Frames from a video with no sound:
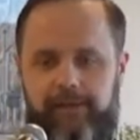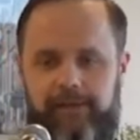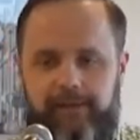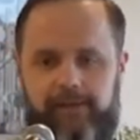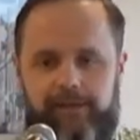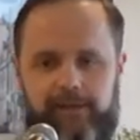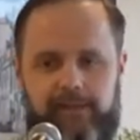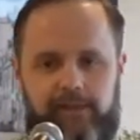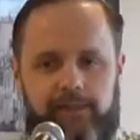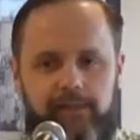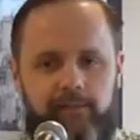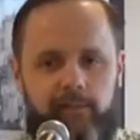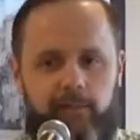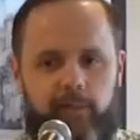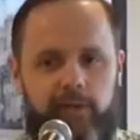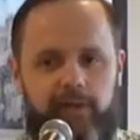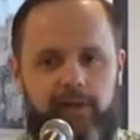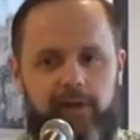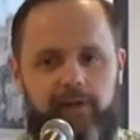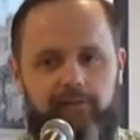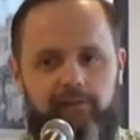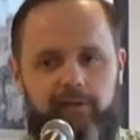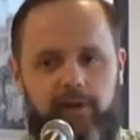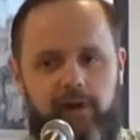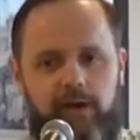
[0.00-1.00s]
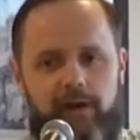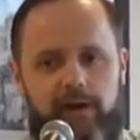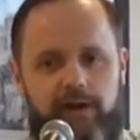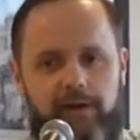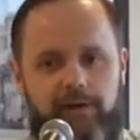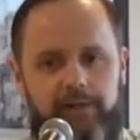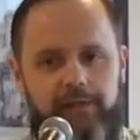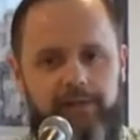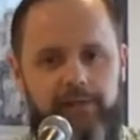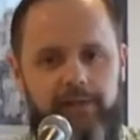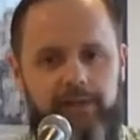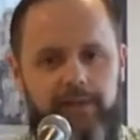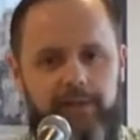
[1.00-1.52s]
it's kind of pretty of a
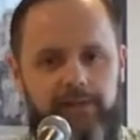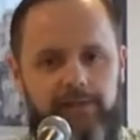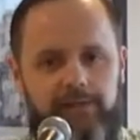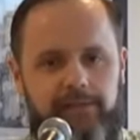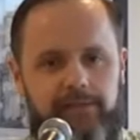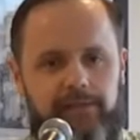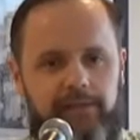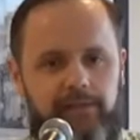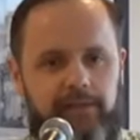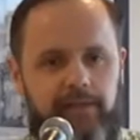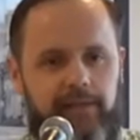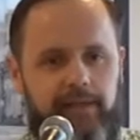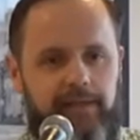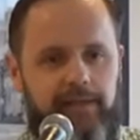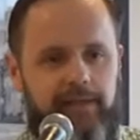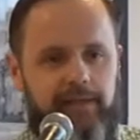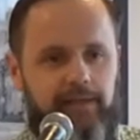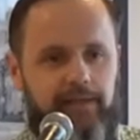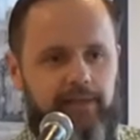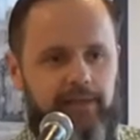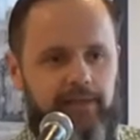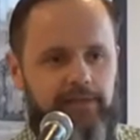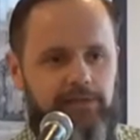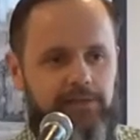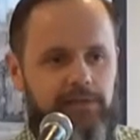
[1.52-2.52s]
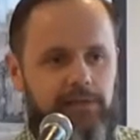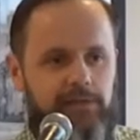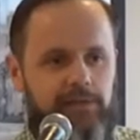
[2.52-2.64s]
hard gig to delight in this.